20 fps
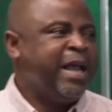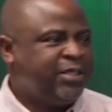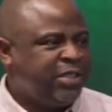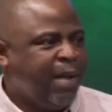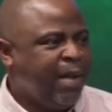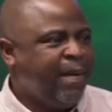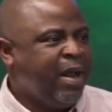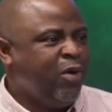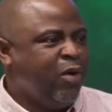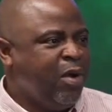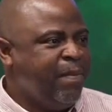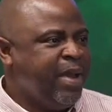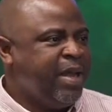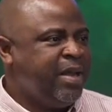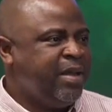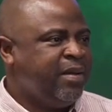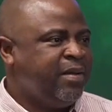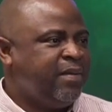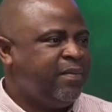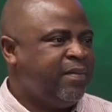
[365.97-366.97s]
Is somebody
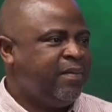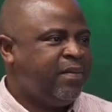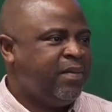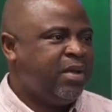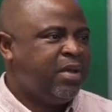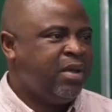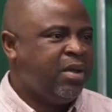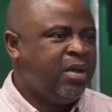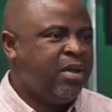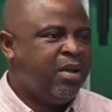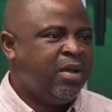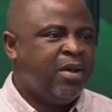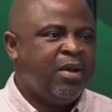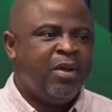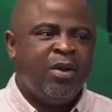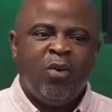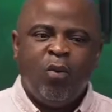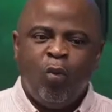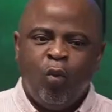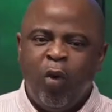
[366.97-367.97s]
with me?
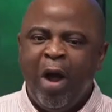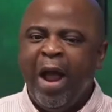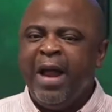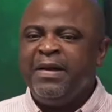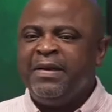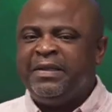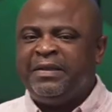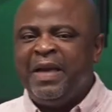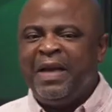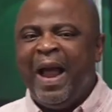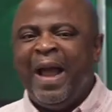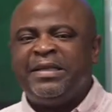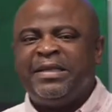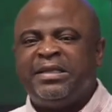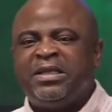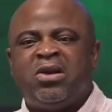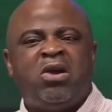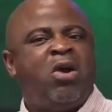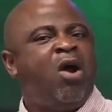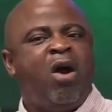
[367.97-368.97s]
When
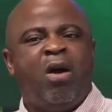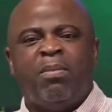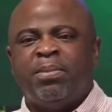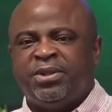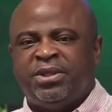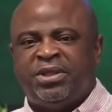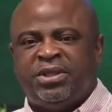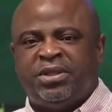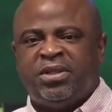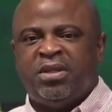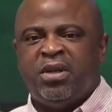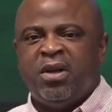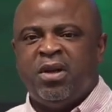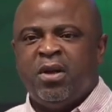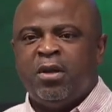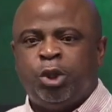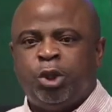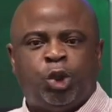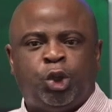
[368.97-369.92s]
death comes